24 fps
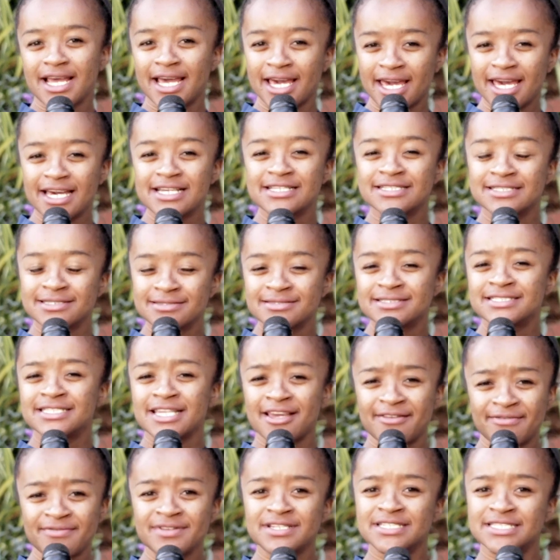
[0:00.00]
I can
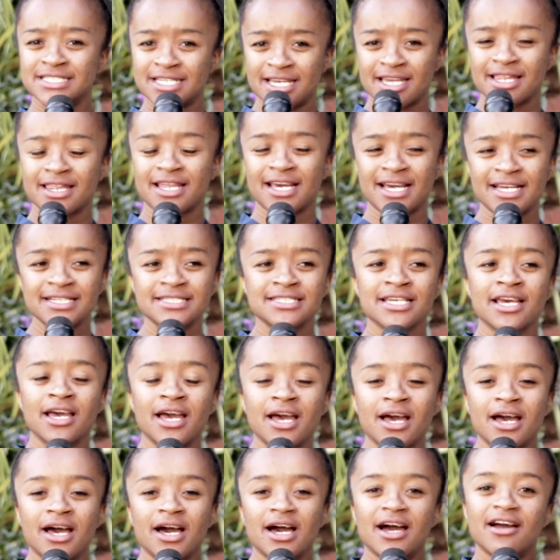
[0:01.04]
safely say that,
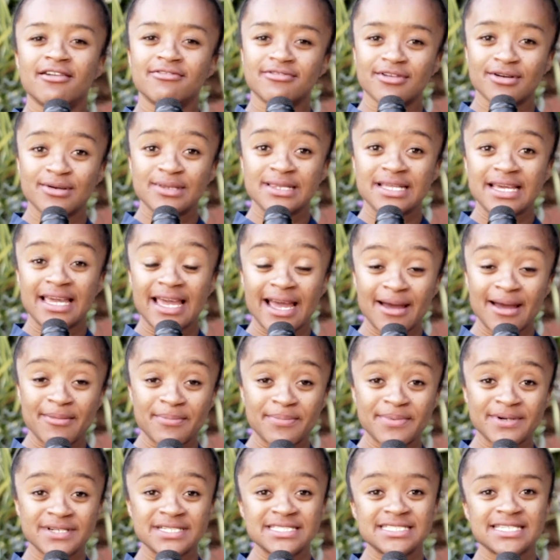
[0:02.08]
around the
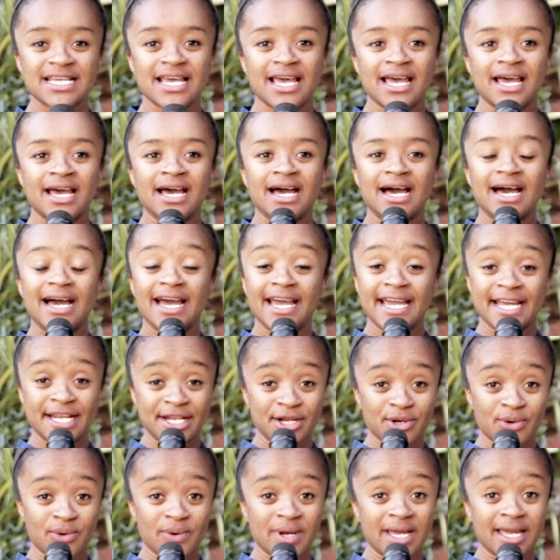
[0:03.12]
campus. I
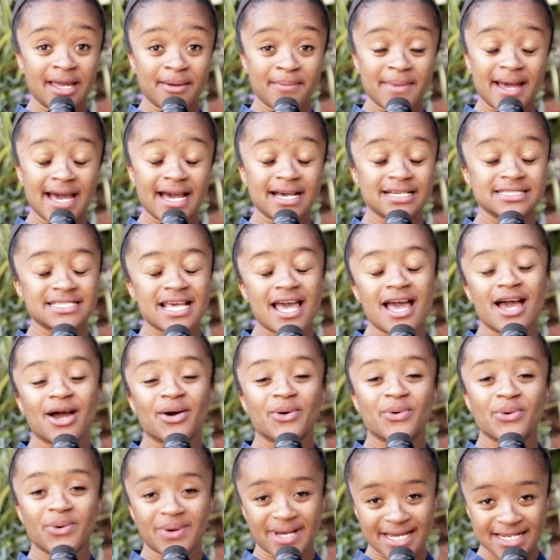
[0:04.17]
know him as
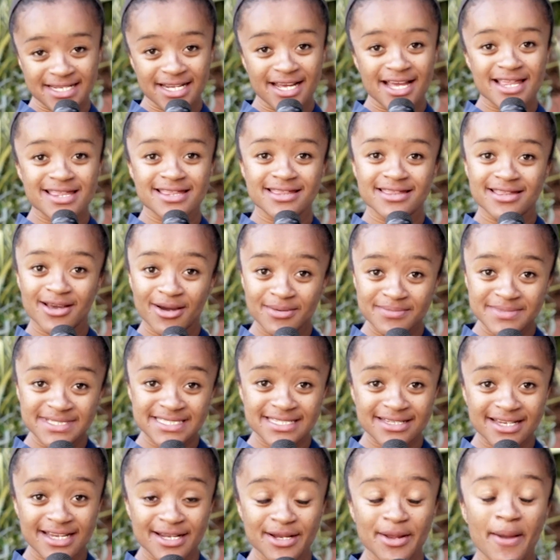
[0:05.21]
Quade
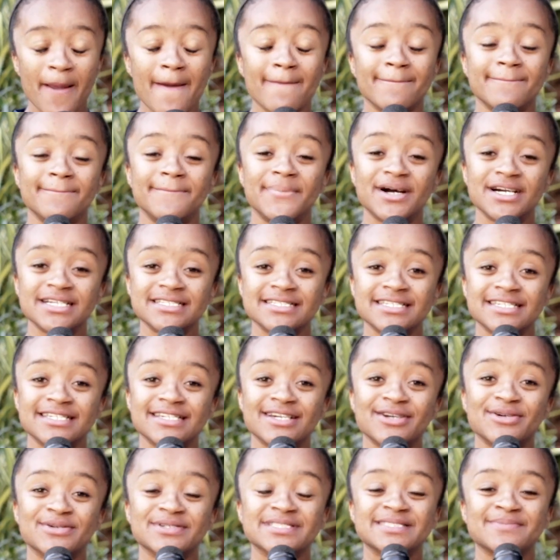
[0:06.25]
Thompson, but he
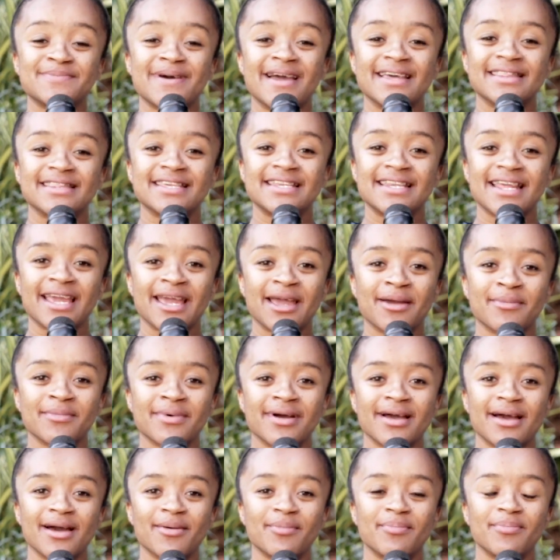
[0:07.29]
goes by the
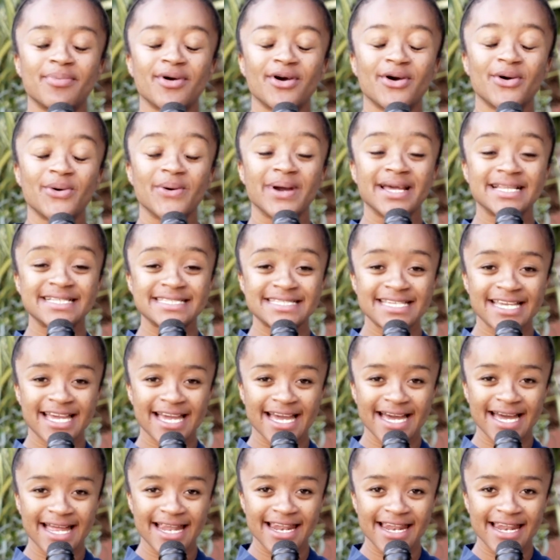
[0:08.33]
name Poetic